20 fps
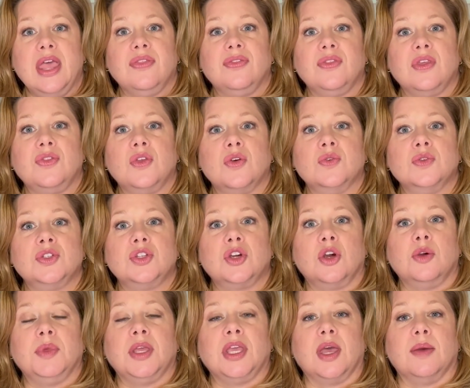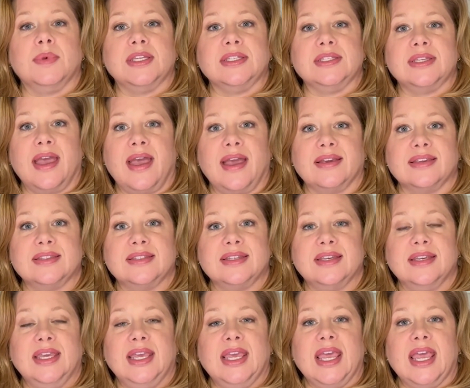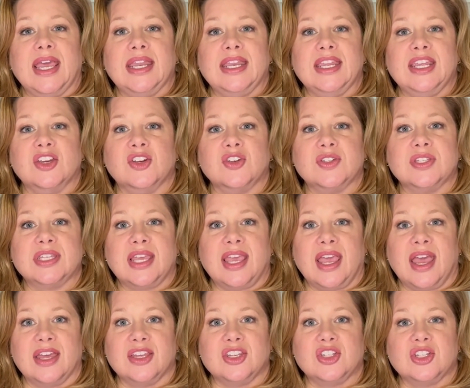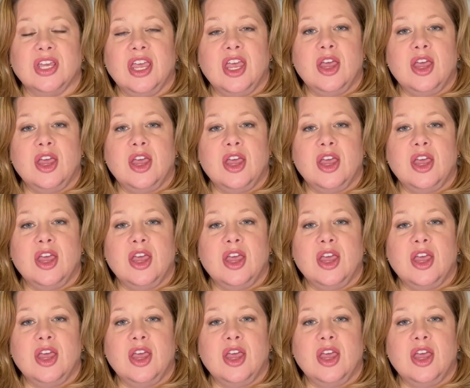that those start becoming taxed. And here's the catch.